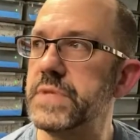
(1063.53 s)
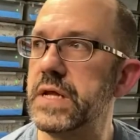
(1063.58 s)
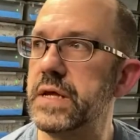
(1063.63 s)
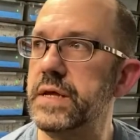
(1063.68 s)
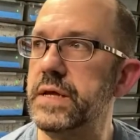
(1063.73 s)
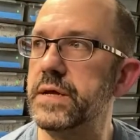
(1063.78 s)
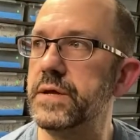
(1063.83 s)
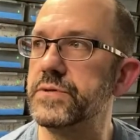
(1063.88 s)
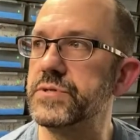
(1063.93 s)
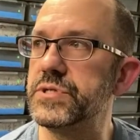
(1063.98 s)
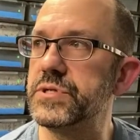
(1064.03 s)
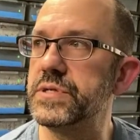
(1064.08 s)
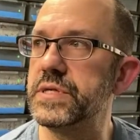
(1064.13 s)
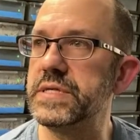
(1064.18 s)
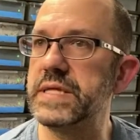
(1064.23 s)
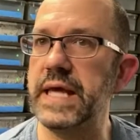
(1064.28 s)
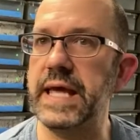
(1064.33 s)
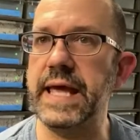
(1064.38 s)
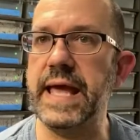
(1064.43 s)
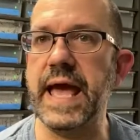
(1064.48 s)
you know, so
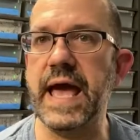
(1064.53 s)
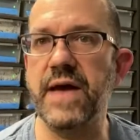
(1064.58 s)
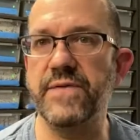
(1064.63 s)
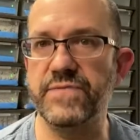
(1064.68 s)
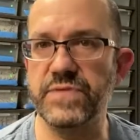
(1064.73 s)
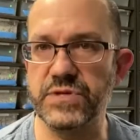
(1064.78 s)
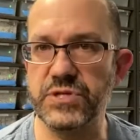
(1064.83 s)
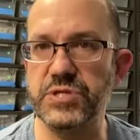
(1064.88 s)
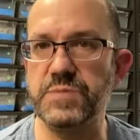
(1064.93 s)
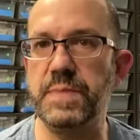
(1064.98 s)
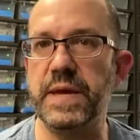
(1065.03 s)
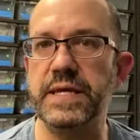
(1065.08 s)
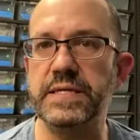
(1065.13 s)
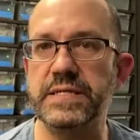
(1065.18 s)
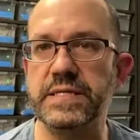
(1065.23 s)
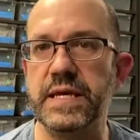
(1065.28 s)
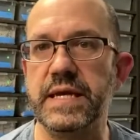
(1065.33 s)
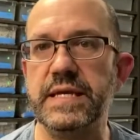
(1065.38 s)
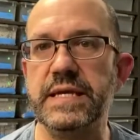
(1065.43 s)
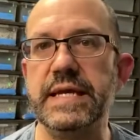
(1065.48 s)
that they have the space
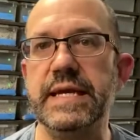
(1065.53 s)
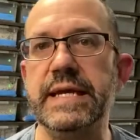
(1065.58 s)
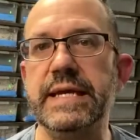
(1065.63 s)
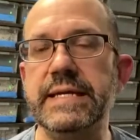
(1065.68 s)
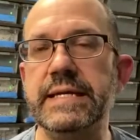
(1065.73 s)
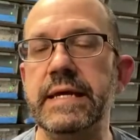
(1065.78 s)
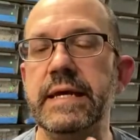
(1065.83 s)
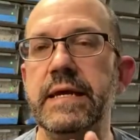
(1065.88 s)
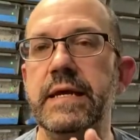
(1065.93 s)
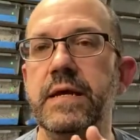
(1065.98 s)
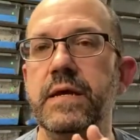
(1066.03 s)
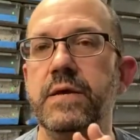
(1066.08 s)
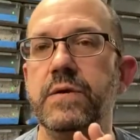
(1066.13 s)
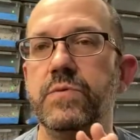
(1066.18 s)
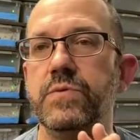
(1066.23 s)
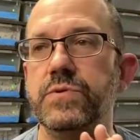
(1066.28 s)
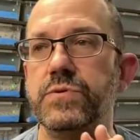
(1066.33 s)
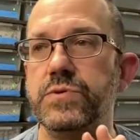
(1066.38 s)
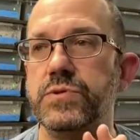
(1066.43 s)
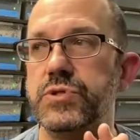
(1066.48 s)
they need,
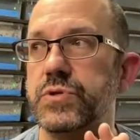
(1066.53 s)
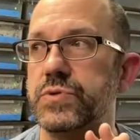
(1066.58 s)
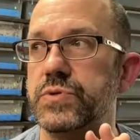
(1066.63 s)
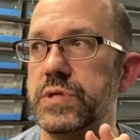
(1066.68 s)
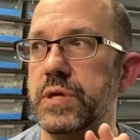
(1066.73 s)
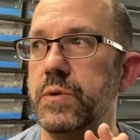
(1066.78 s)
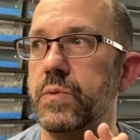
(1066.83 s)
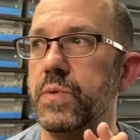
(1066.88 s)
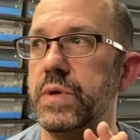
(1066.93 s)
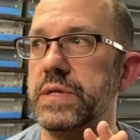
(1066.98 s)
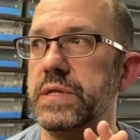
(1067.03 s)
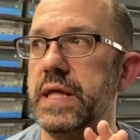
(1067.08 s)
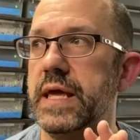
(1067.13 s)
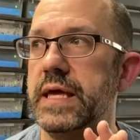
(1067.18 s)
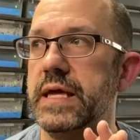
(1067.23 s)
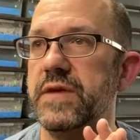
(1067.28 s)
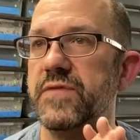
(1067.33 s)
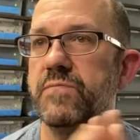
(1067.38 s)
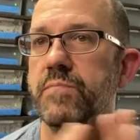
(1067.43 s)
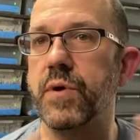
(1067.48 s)
so that when they
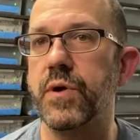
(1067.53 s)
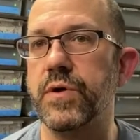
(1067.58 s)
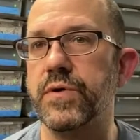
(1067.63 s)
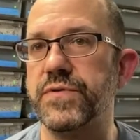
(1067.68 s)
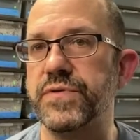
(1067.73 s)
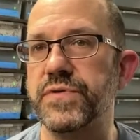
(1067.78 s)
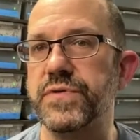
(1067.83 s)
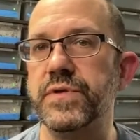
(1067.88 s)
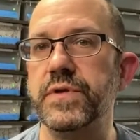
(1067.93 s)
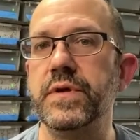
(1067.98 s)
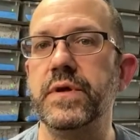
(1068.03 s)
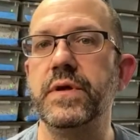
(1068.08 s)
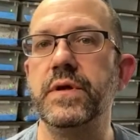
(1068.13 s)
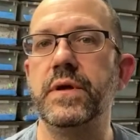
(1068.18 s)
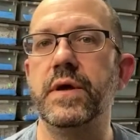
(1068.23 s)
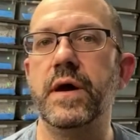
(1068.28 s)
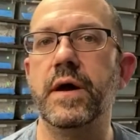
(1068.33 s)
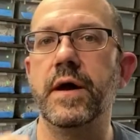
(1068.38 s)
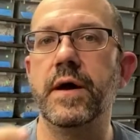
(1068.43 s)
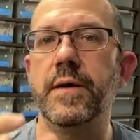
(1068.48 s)
give birth,
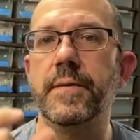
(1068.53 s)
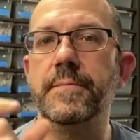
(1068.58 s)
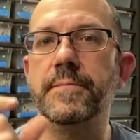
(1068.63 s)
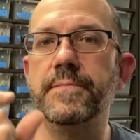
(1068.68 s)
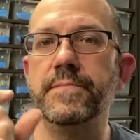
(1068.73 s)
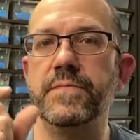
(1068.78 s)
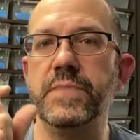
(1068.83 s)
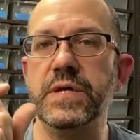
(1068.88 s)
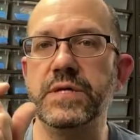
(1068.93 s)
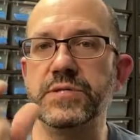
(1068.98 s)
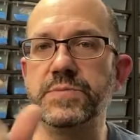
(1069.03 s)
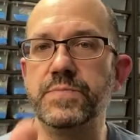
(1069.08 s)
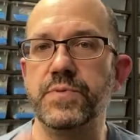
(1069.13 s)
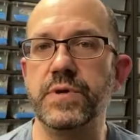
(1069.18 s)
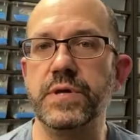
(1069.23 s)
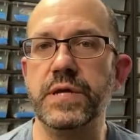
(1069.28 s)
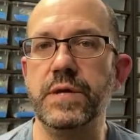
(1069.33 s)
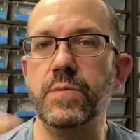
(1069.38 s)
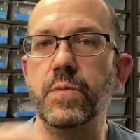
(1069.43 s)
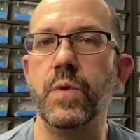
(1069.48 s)
it's
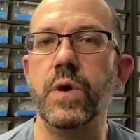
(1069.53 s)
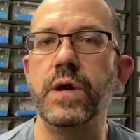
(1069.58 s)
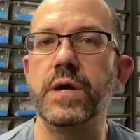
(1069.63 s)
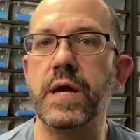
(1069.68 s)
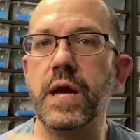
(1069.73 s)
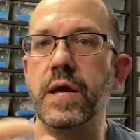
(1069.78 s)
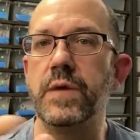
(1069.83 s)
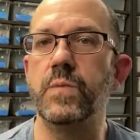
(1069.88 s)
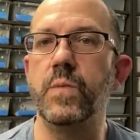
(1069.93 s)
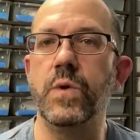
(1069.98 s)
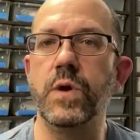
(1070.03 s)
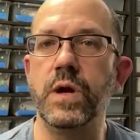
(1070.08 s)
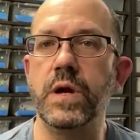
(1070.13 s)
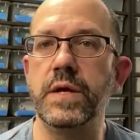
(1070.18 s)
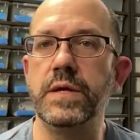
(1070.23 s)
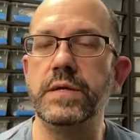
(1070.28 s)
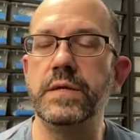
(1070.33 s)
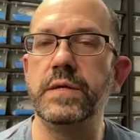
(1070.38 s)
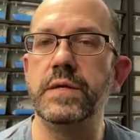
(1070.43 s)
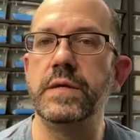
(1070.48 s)
pretty
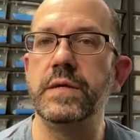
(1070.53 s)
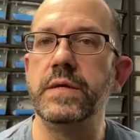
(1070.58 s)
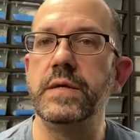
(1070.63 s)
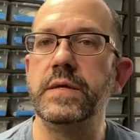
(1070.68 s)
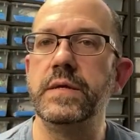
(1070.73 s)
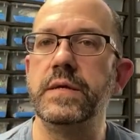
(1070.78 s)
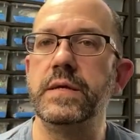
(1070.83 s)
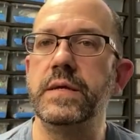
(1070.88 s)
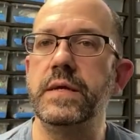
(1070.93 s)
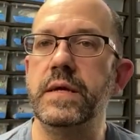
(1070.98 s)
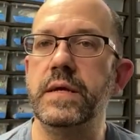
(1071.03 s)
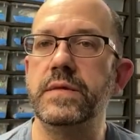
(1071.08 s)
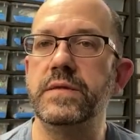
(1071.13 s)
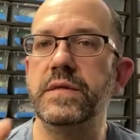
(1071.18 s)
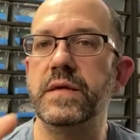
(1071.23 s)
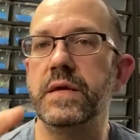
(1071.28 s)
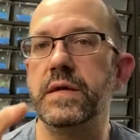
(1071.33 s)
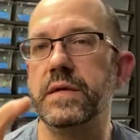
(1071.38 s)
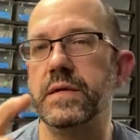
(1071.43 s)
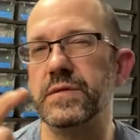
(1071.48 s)
one-on-one. And
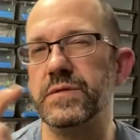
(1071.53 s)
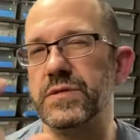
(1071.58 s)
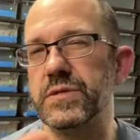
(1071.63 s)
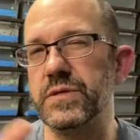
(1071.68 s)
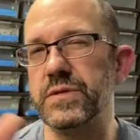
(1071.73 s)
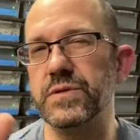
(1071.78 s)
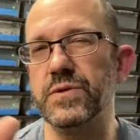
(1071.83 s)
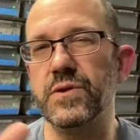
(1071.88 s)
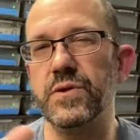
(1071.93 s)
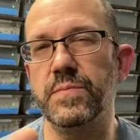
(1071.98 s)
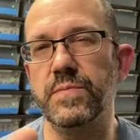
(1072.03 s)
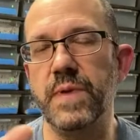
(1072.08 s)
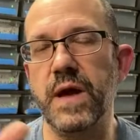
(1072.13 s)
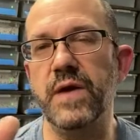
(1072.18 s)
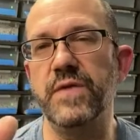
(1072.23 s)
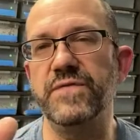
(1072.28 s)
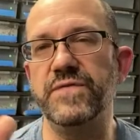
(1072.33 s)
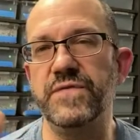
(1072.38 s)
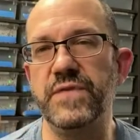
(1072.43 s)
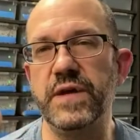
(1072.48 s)
then until they're
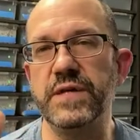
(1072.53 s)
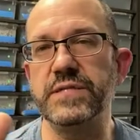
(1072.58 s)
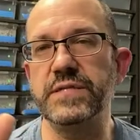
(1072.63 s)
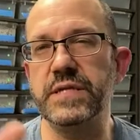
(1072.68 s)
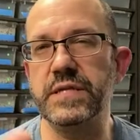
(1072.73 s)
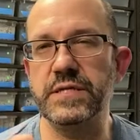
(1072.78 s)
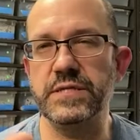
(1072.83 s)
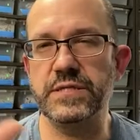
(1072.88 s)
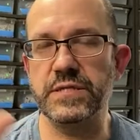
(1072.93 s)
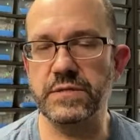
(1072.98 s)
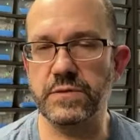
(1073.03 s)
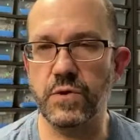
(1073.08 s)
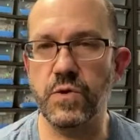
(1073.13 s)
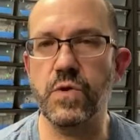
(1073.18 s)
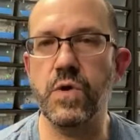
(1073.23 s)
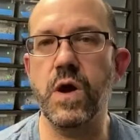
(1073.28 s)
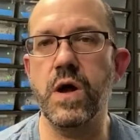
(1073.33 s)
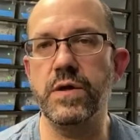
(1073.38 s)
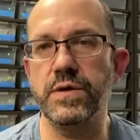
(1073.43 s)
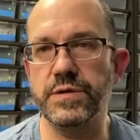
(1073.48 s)
about fuzzies and
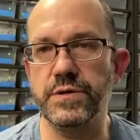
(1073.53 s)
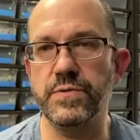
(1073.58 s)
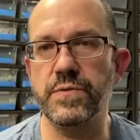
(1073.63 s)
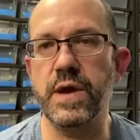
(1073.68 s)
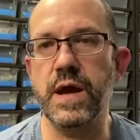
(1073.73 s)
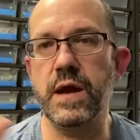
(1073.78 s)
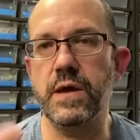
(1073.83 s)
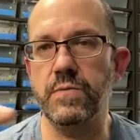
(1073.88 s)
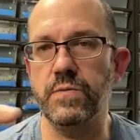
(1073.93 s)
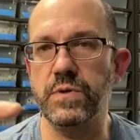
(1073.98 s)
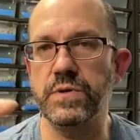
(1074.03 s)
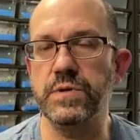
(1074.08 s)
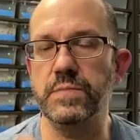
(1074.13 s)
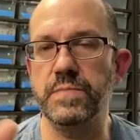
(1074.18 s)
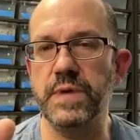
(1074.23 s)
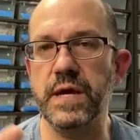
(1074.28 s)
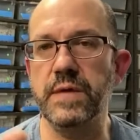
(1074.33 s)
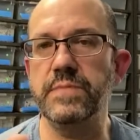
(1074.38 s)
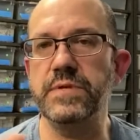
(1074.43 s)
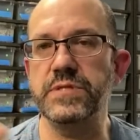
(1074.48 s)
crawling around where the
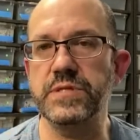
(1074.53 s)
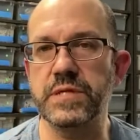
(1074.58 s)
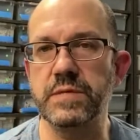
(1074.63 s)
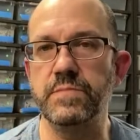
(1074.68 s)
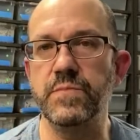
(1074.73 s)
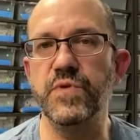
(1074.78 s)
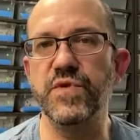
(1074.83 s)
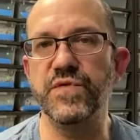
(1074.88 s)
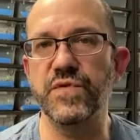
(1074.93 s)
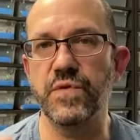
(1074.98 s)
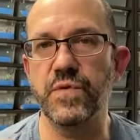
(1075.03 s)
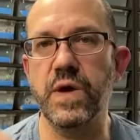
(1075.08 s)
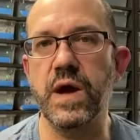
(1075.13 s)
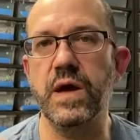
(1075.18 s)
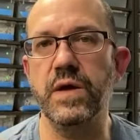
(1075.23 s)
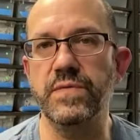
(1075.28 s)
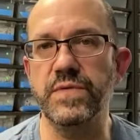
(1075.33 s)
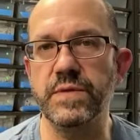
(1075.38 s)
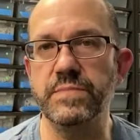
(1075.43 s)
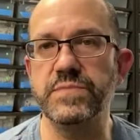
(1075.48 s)
babies can move
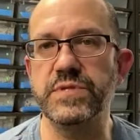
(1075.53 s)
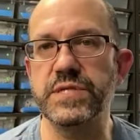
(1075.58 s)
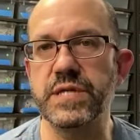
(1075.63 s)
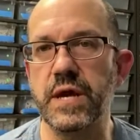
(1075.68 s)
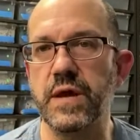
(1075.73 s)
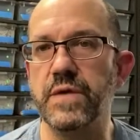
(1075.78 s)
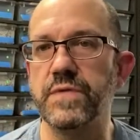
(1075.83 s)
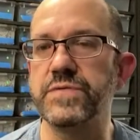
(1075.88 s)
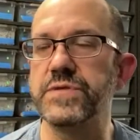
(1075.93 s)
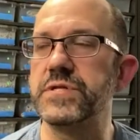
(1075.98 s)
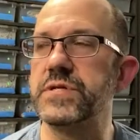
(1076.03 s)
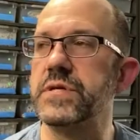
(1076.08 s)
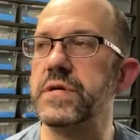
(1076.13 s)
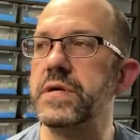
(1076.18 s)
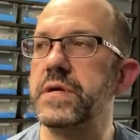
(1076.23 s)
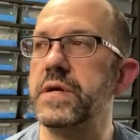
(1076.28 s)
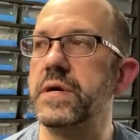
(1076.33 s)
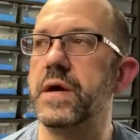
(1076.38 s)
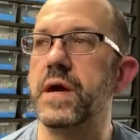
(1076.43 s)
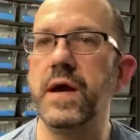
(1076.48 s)
around themselves,
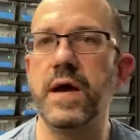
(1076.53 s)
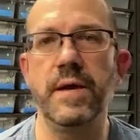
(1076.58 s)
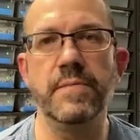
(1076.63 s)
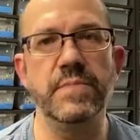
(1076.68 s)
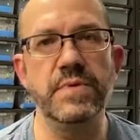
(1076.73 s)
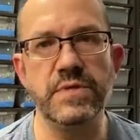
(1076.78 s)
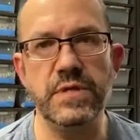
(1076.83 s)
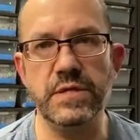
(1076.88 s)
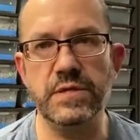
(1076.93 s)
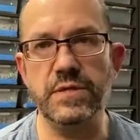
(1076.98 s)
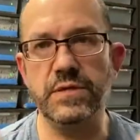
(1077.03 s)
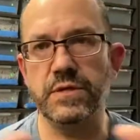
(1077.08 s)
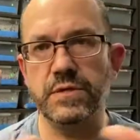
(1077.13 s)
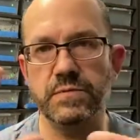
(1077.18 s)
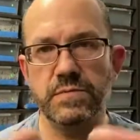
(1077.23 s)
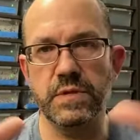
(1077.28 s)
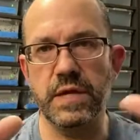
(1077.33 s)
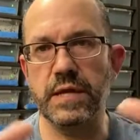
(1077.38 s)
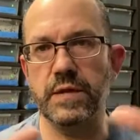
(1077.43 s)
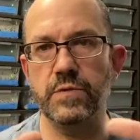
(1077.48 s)
and then you
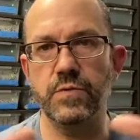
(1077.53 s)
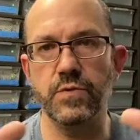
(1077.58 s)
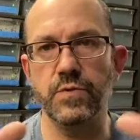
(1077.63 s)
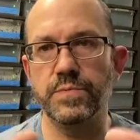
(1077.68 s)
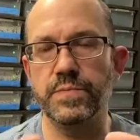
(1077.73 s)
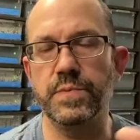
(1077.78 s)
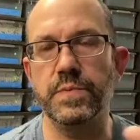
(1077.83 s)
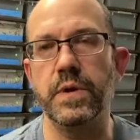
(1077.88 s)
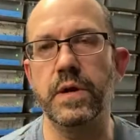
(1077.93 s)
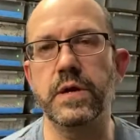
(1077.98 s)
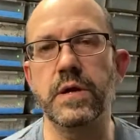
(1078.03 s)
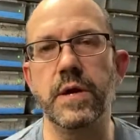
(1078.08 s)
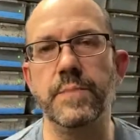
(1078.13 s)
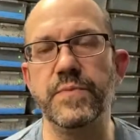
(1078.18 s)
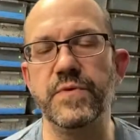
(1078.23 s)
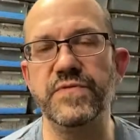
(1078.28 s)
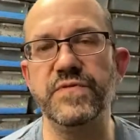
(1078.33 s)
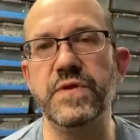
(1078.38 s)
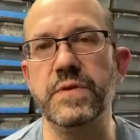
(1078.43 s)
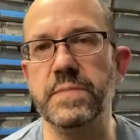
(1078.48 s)
can like group a
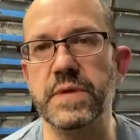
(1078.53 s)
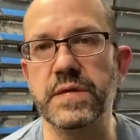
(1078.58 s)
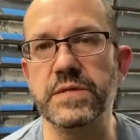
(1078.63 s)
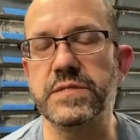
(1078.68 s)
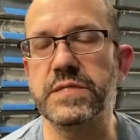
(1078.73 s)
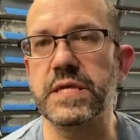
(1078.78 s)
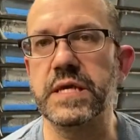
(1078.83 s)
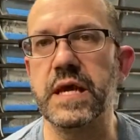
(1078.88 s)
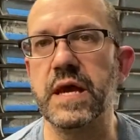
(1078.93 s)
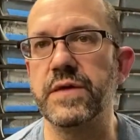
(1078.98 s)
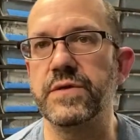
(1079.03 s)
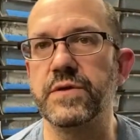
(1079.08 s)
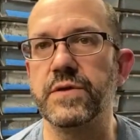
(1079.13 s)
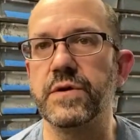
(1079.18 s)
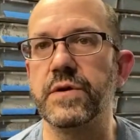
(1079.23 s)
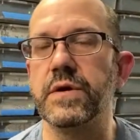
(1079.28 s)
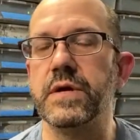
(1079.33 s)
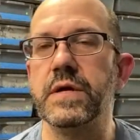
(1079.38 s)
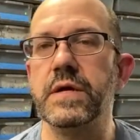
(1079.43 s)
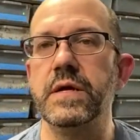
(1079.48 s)
couple females
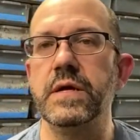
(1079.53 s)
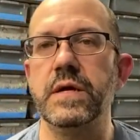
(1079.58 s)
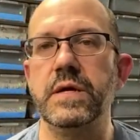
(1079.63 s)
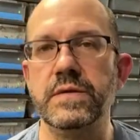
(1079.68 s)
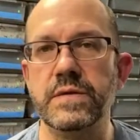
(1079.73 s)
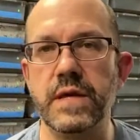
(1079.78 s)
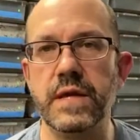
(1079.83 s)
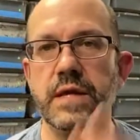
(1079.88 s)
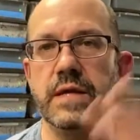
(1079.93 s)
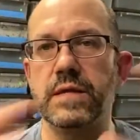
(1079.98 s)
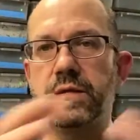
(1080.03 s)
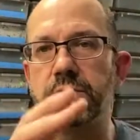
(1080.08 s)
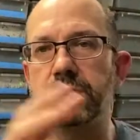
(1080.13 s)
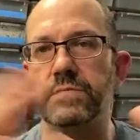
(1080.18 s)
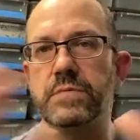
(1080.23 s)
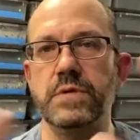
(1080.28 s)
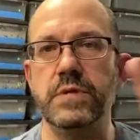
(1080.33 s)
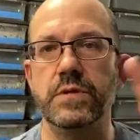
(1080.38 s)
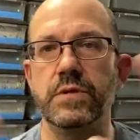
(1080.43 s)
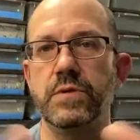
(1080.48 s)
together and they
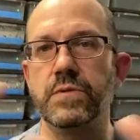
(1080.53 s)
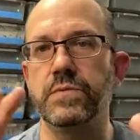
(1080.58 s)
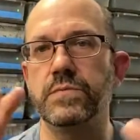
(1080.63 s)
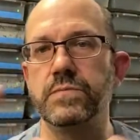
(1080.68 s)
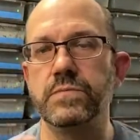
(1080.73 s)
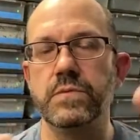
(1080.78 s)
can, you know,